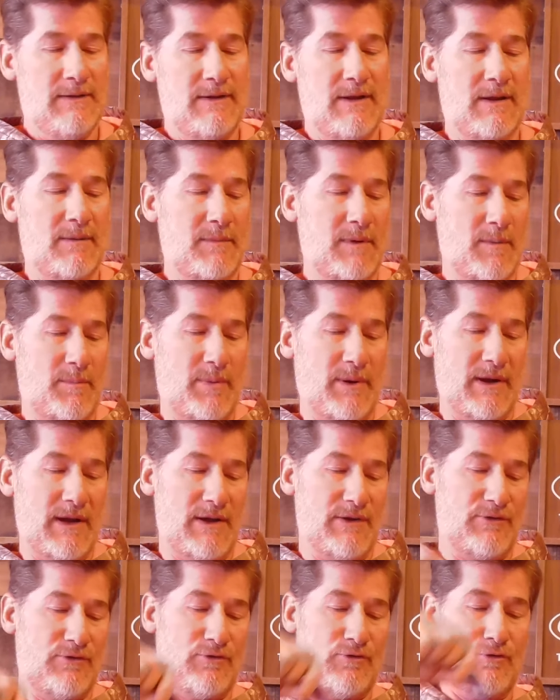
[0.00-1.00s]
Then I'm going to bring
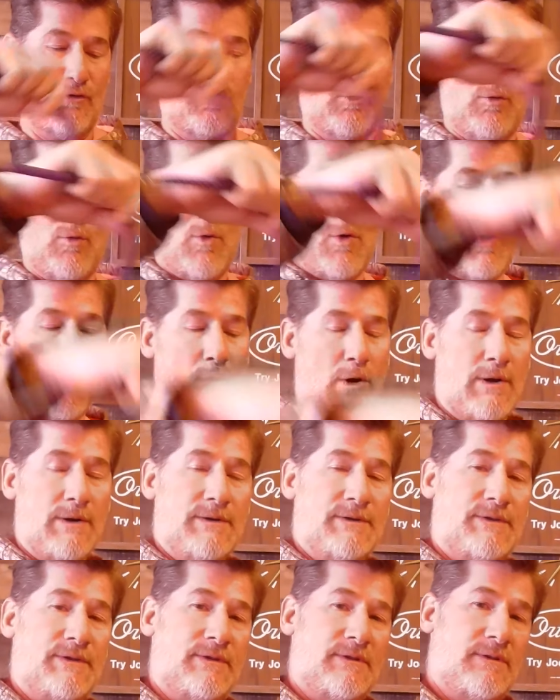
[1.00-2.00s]
it
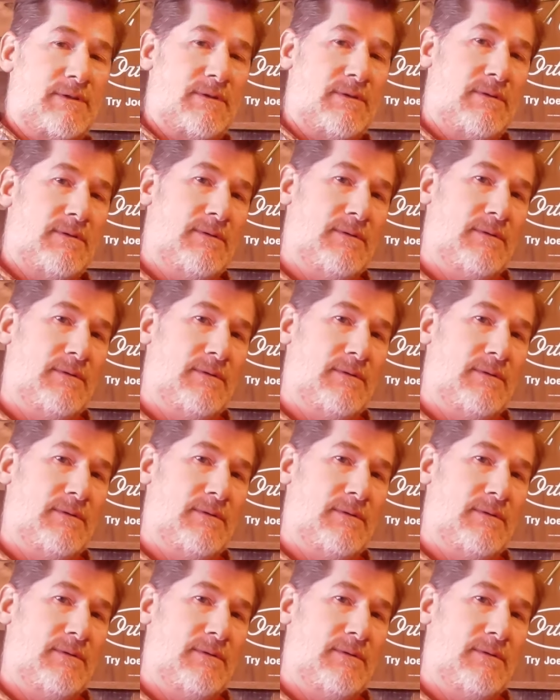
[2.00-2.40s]
towards